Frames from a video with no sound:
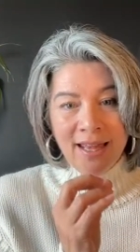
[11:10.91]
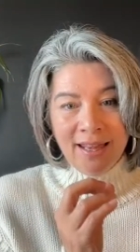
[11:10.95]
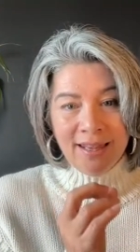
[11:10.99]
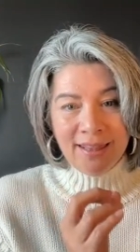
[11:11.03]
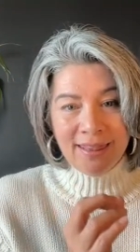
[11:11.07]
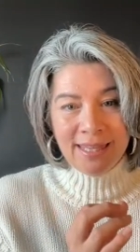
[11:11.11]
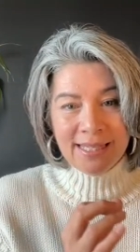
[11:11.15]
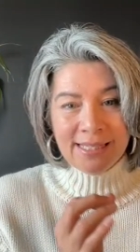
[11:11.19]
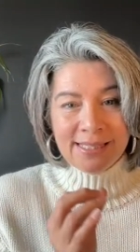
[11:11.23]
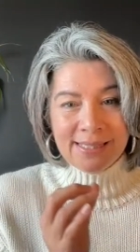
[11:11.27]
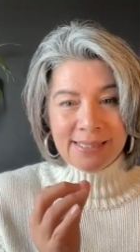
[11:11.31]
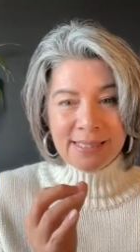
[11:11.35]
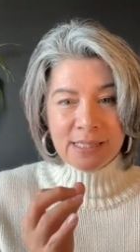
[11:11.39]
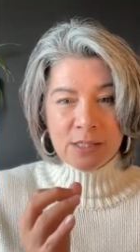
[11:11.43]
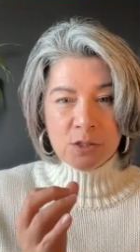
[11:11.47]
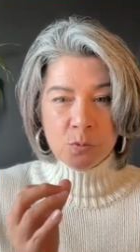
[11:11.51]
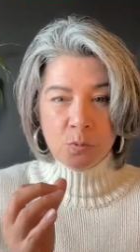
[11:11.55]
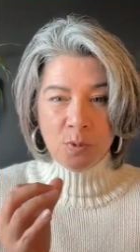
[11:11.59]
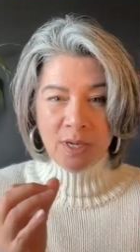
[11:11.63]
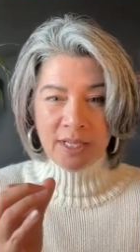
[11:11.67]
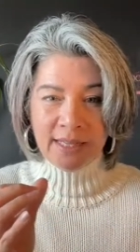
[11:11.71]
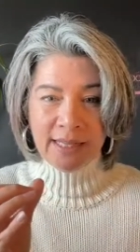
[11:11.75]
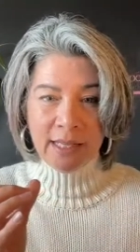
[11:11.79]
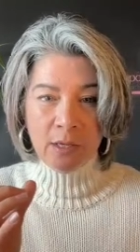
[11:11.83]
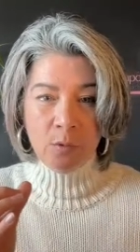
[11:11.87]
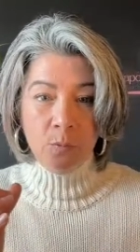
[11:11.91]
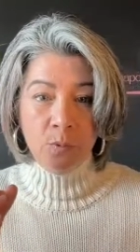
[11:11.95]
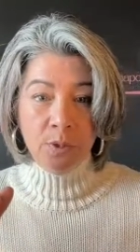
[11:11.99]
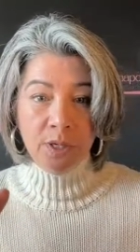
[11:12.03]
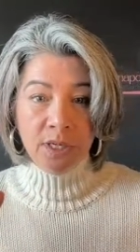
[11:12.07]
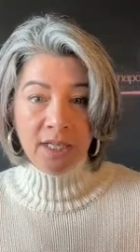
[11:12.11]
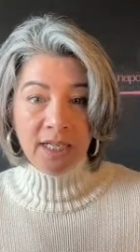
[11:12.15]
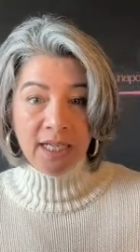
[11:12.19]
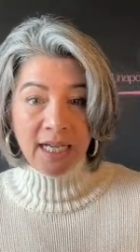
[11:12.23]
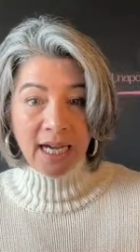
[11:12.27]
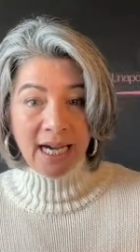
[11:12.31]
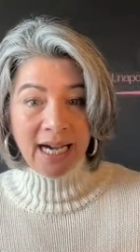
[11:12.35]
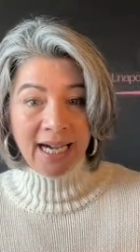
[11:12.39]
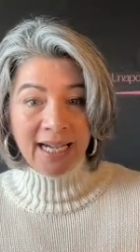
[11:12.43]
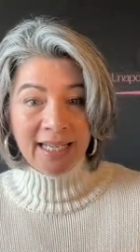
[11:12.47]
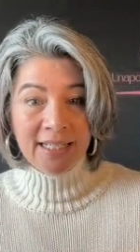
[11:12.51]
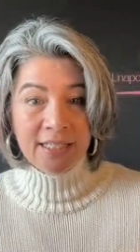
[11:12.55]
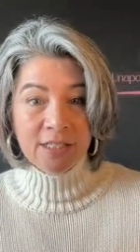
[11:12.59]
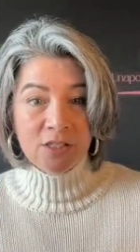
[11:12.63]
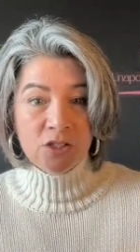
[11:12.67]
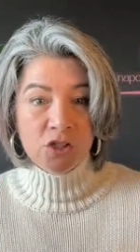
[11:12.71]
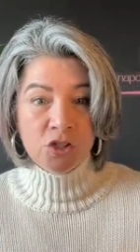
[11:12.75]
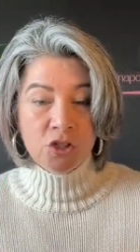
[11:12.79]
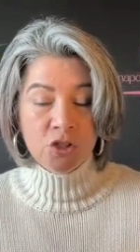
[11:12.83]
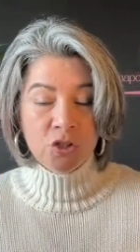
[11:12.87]
this is what they were
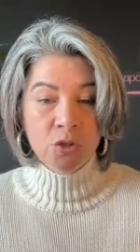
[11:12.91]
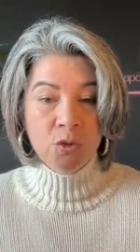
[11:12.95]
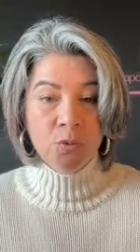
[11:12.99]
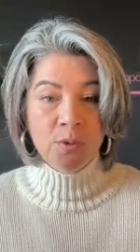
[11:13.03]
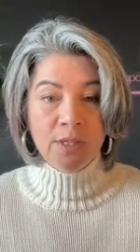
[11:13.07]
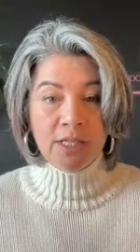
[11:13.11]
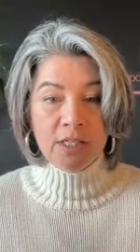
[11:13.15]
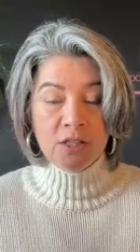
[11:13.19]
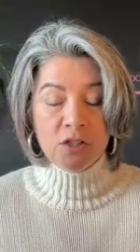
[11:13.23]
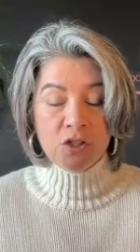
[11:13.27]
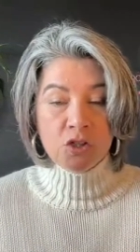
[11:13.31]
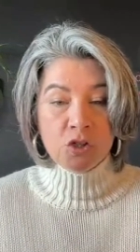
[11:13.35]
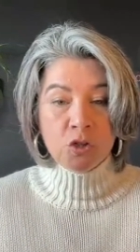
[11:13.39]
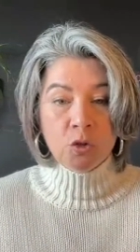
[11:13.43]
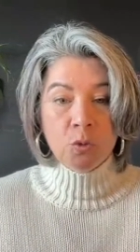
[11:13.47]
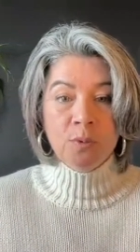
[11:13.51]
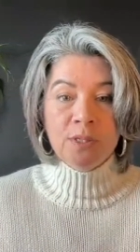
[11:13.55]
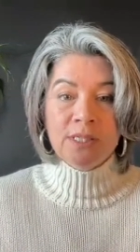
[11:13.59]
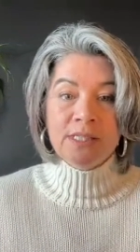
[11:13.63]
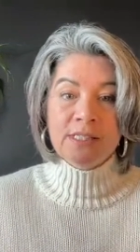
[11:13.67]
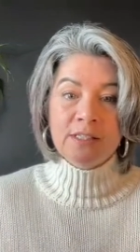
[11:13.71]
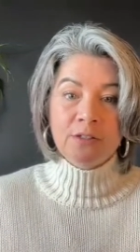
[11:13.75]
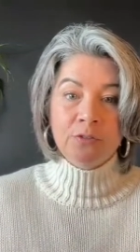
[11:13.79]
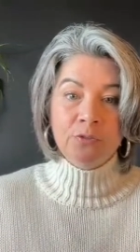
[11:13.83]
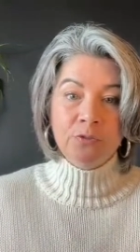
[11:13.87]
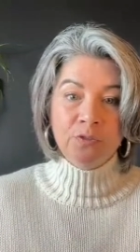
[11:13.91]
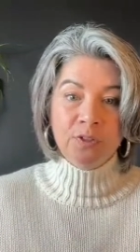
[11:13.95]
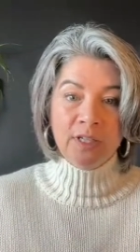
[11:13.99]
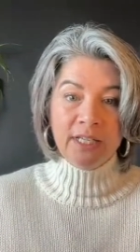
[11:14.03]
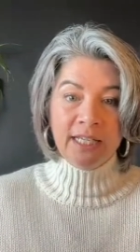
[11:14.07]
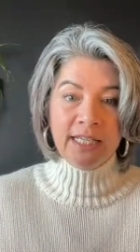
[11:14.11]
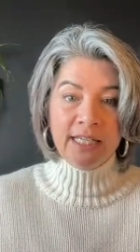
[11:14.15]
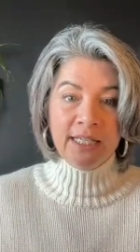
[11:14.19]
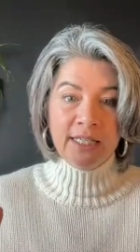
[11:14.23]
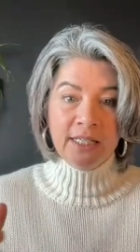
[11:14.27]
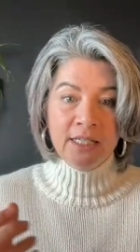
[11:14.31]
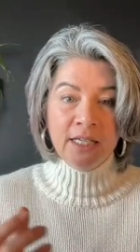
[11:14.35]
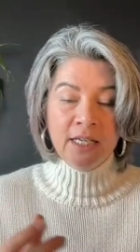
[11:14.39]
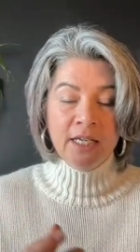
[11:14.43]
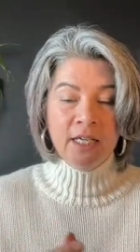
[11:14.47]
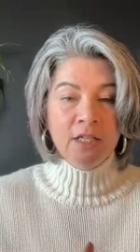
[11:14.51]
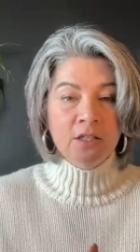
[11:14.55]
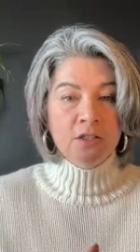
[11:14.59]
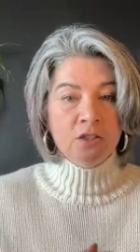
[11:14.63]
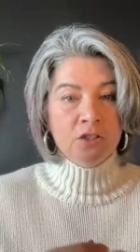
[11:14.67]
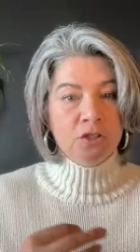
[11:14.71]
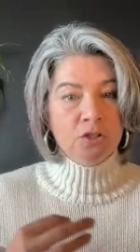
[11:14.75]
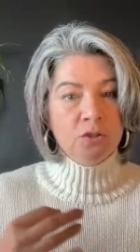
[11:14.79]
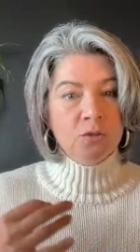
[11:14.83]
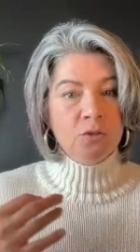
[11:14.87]
guided to intuitively
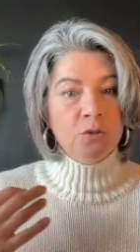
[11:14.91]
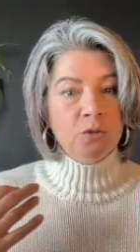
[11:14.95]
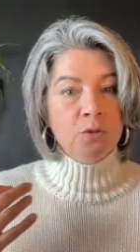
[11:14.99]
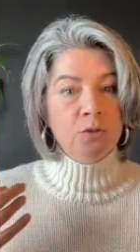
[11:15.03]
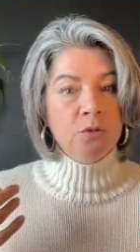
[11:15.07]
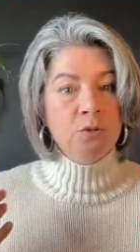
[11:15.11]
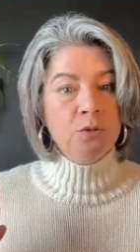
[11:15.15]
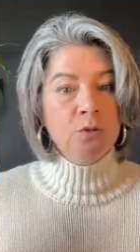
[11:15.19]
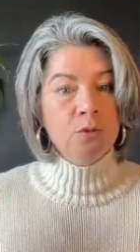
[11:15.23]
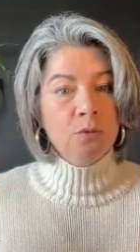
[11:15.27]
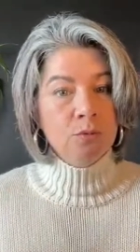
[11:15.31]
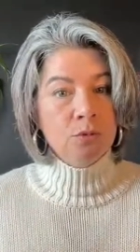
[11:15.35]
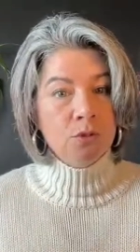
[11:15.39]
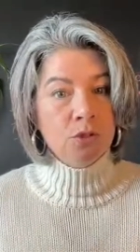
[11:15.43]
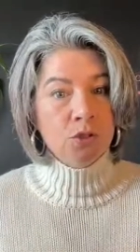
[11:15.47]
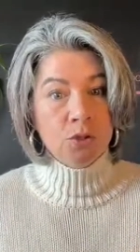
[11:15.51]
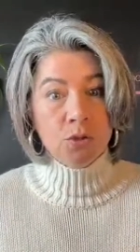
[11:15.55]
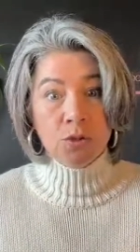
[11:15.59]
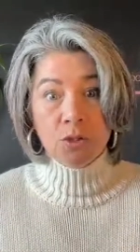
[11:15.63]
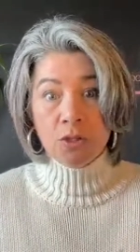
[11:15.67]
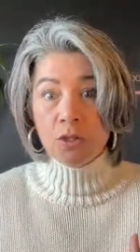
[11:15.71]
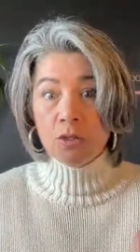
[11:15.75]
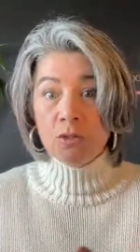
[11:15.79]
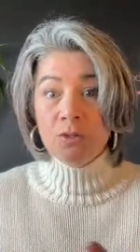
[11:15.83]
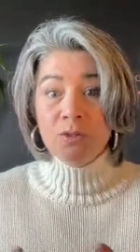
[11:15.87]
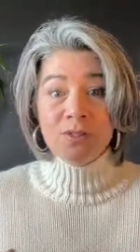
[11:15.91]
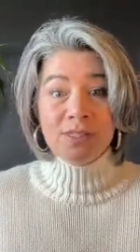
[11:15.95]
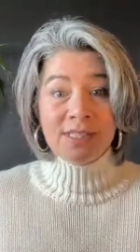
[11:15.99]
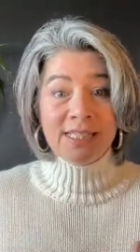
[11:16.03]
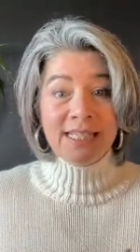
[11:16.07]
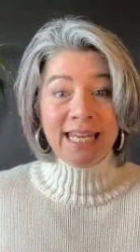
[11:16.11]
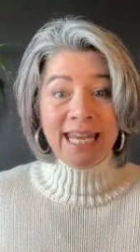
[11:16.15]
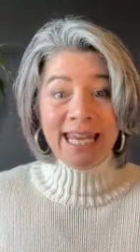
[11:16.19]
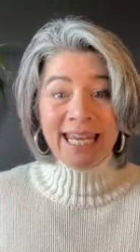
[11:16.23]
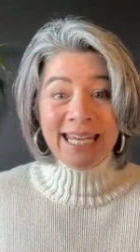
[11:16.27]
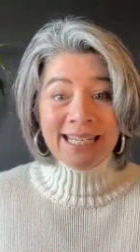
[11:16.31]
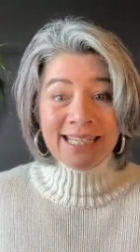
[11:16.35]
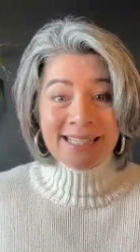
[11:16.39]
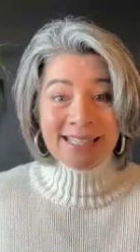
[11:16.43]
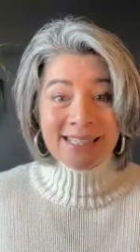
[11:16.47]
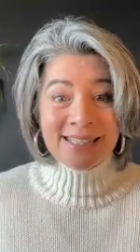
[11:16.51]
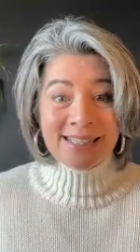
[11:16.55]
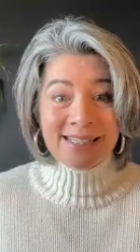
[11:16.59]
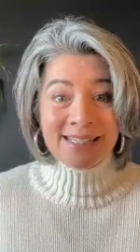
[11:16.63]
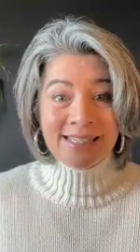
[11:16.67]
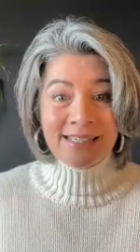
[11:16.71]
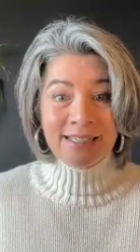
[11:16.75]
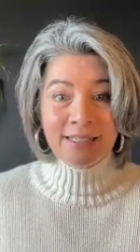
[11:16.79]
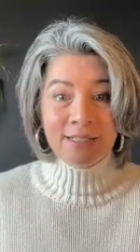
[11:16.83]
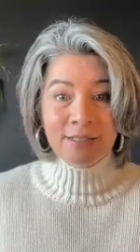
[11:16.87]
to use
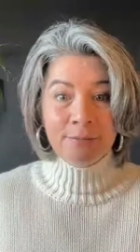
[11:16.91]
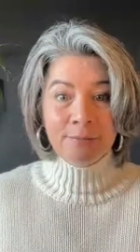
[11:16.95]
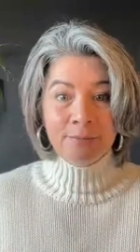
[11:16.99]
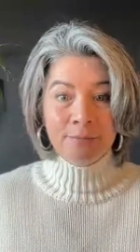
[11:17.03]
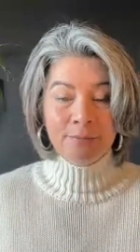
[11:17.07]
next,